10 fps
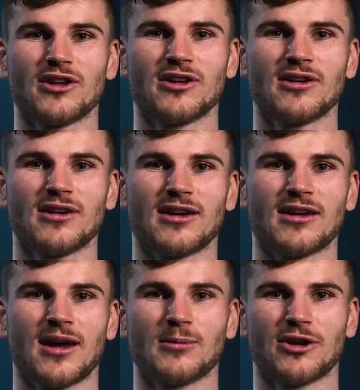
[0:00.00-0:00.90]
Werner
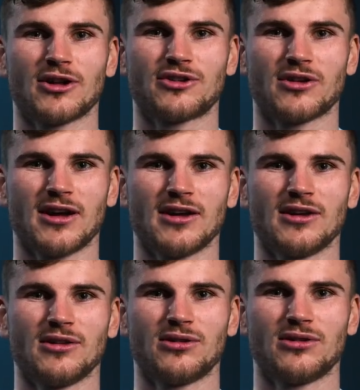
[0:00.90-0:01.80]
and I'm gonna try
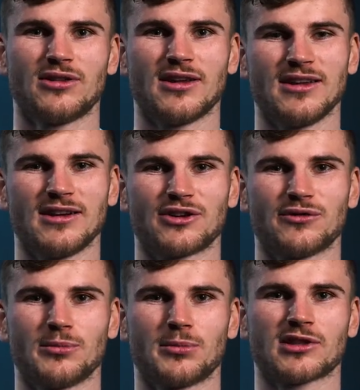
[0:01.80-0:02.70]
the English
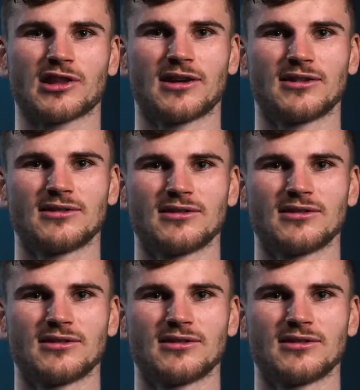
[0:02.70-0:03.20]
football slang.